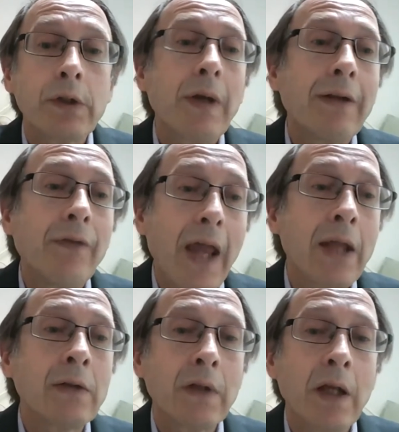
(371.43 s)
to
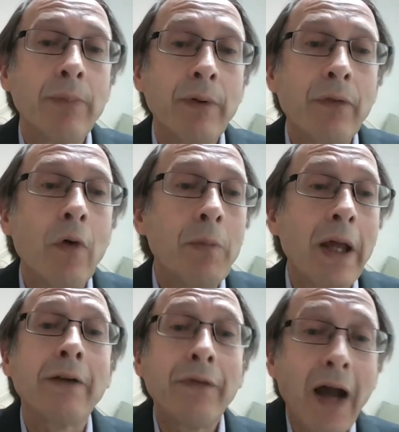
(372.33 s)
advance and perform
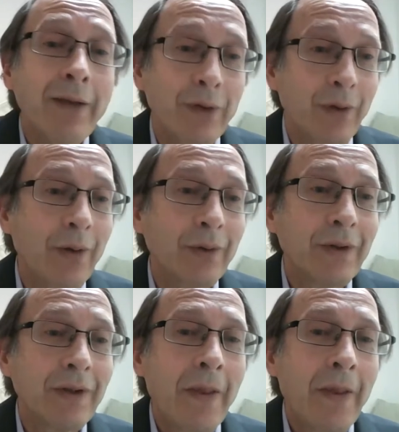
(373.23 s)
like a 5-year-old?